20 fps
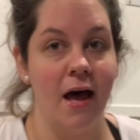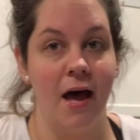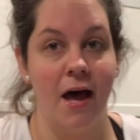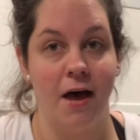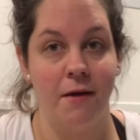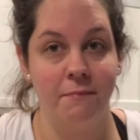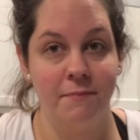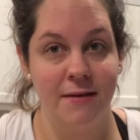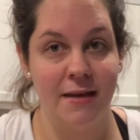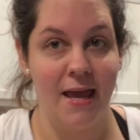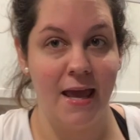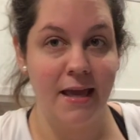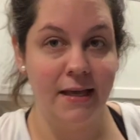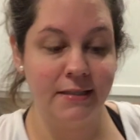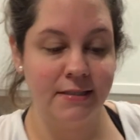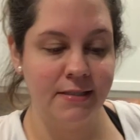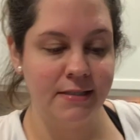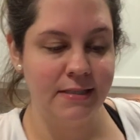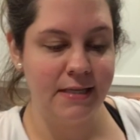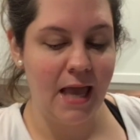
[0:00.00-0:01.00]
up
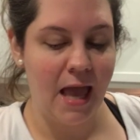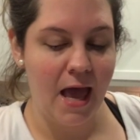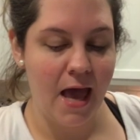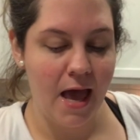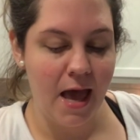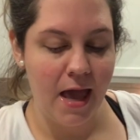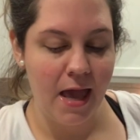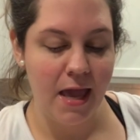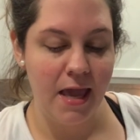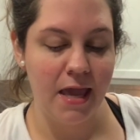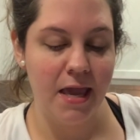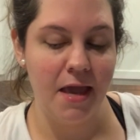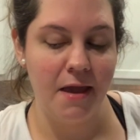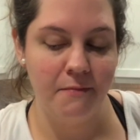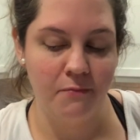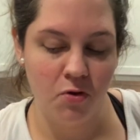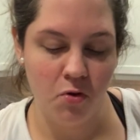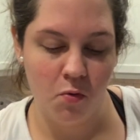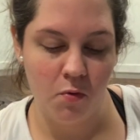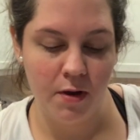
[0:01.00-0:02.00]
next, I
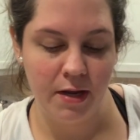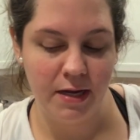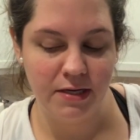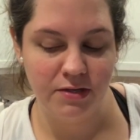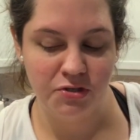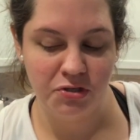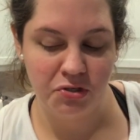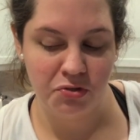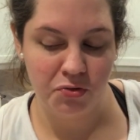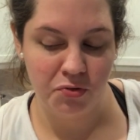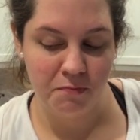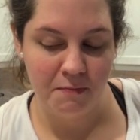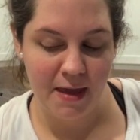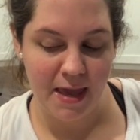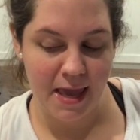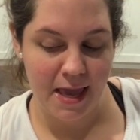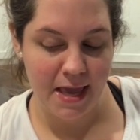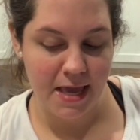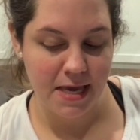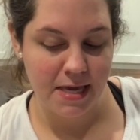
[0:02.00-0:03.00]
am going to
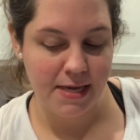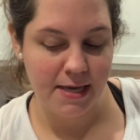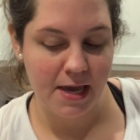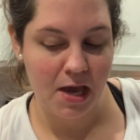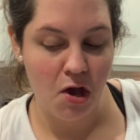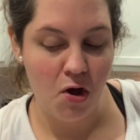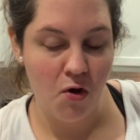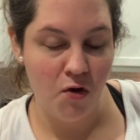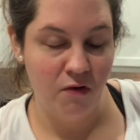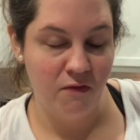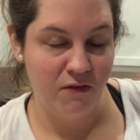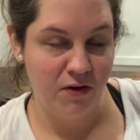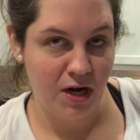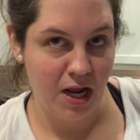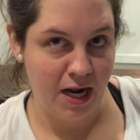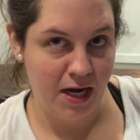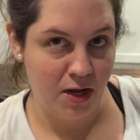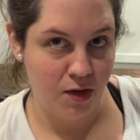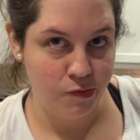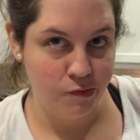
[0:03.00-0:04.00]
make
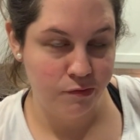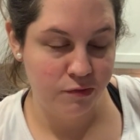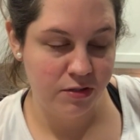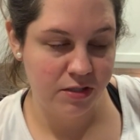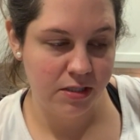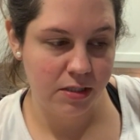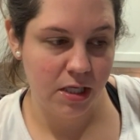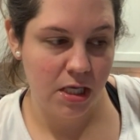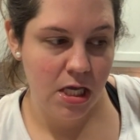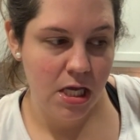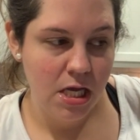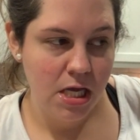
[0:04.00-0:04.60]
overnight oats.